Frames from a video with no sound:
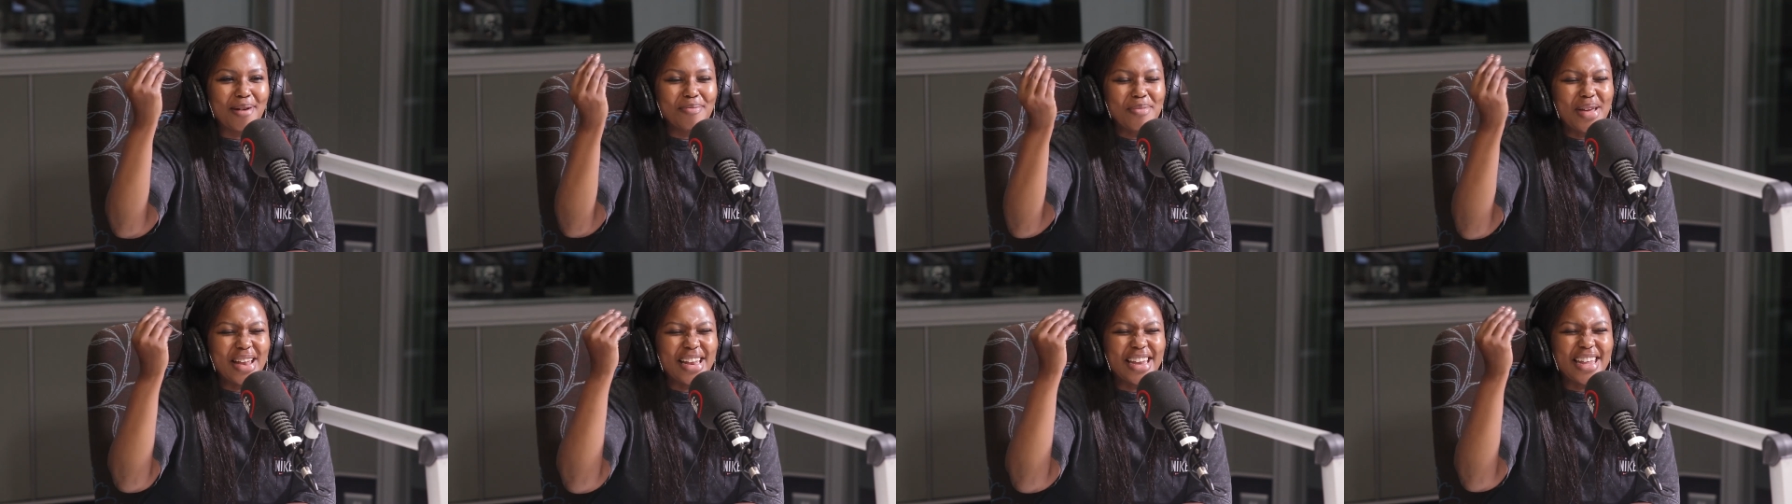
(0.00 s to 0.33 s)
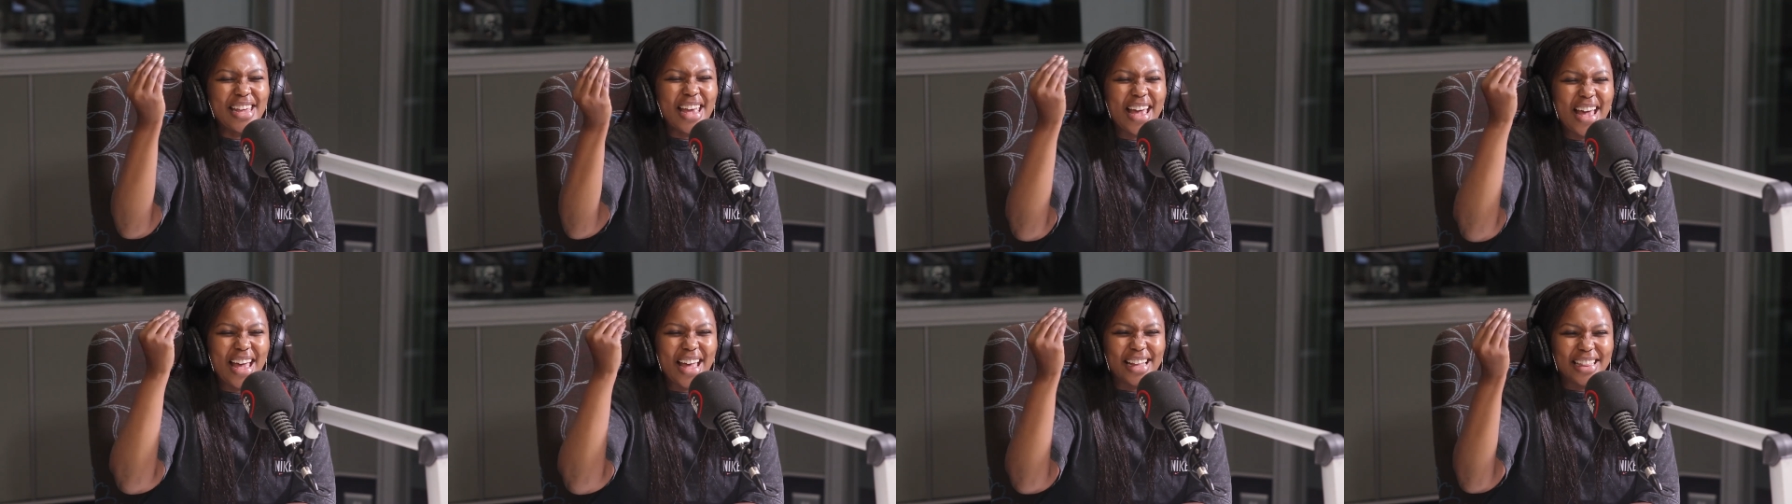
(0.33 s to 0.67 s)

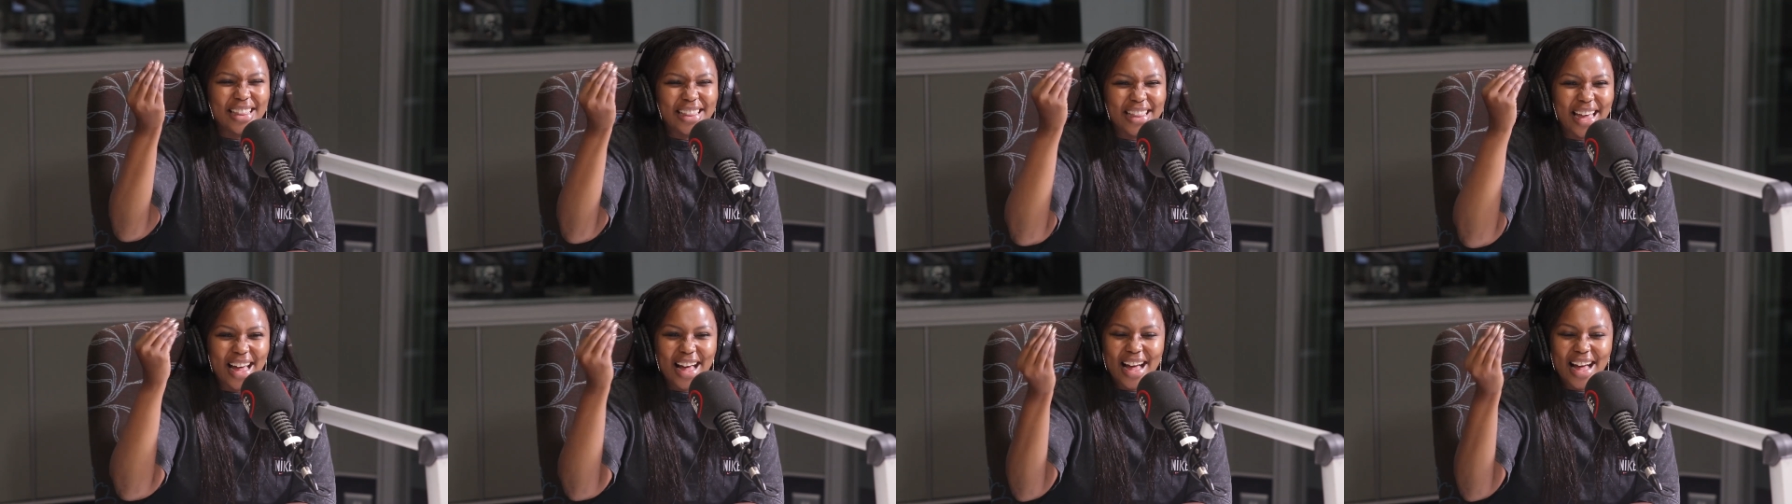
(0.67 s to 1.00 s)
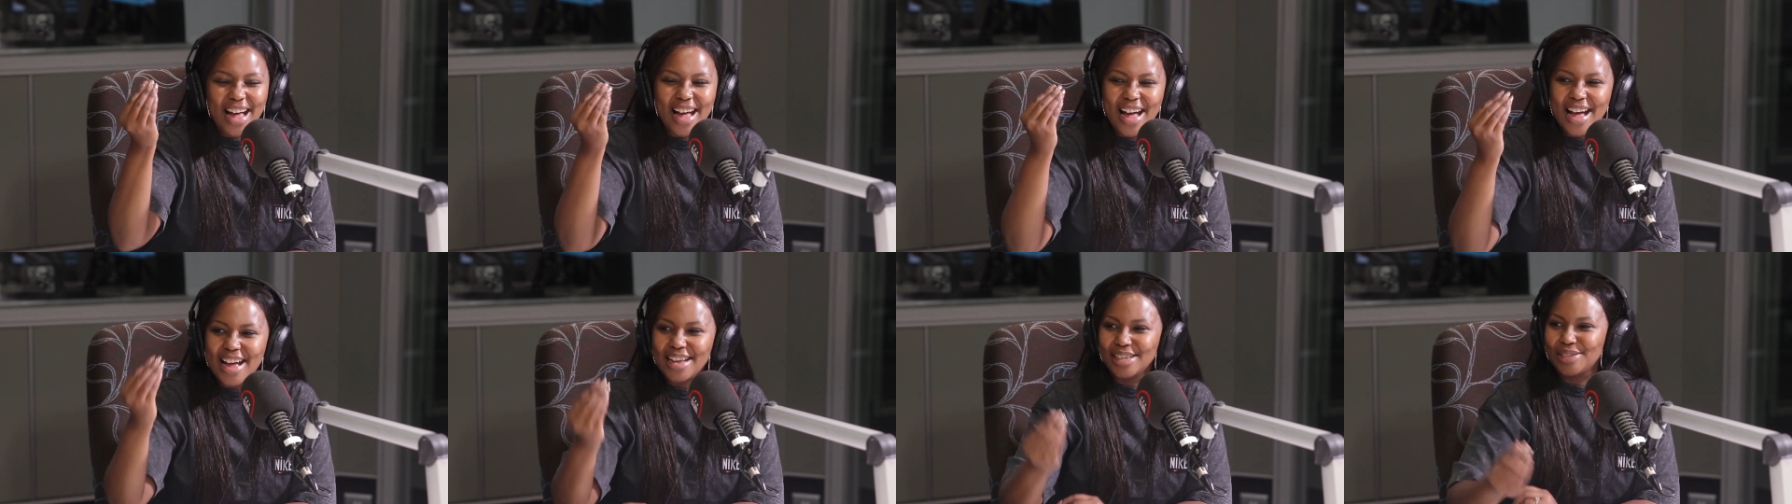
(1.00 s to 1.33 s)

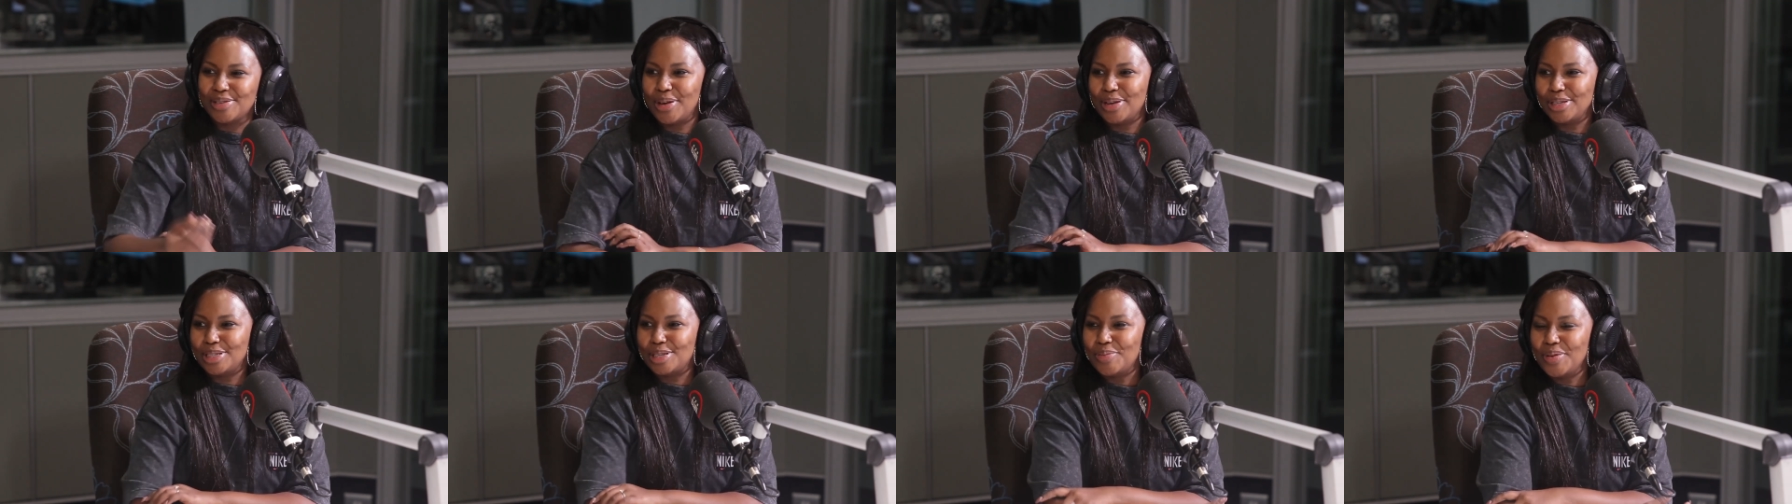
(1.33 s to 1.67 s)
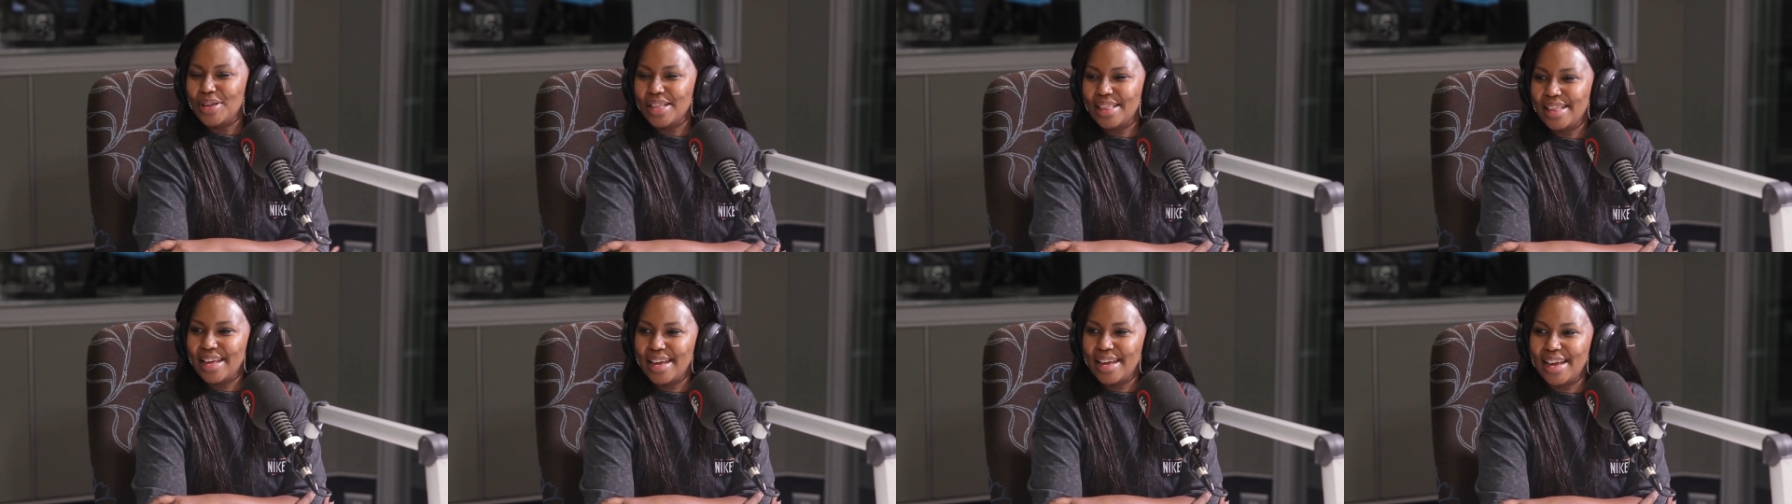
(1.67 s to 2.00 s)
Mendieta is going to
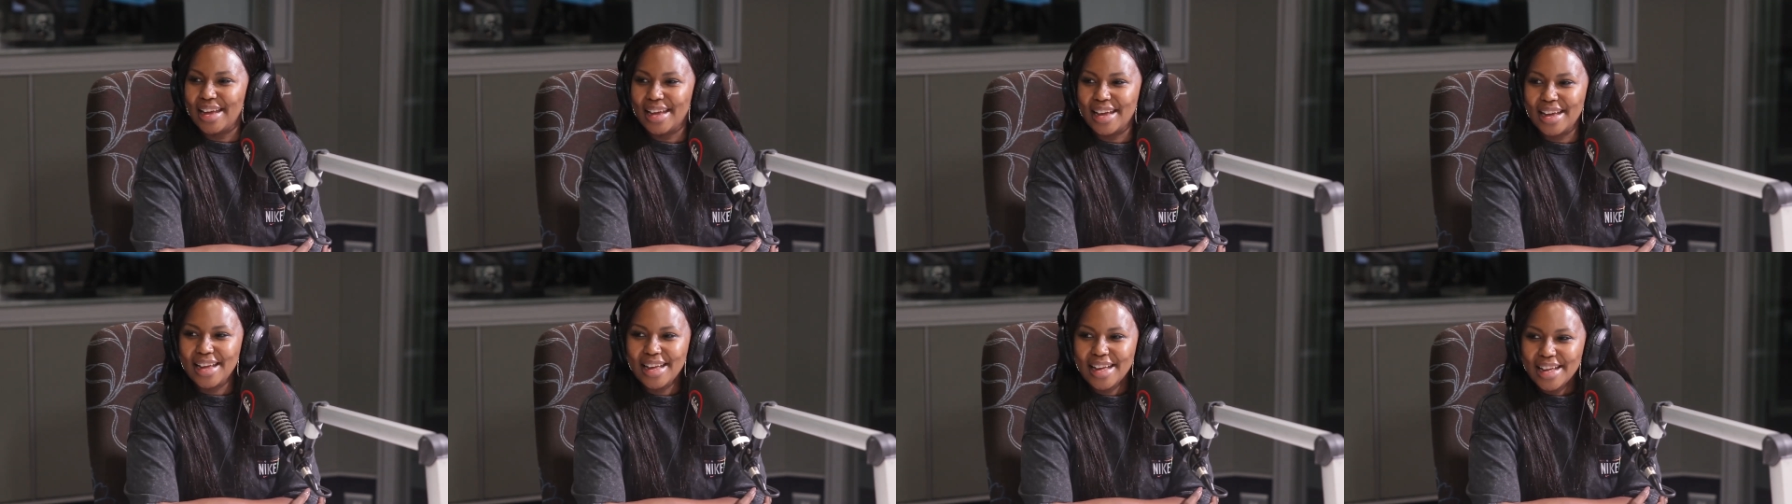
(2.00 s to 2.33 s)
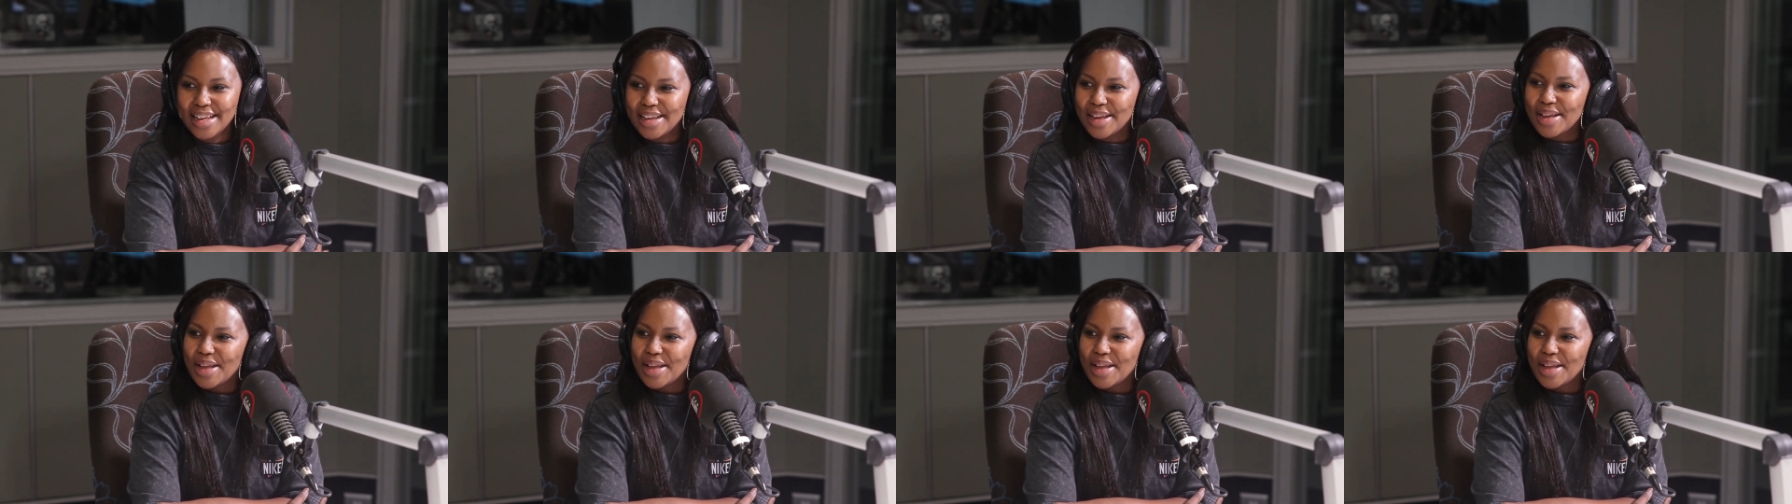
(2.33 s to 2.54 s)
be there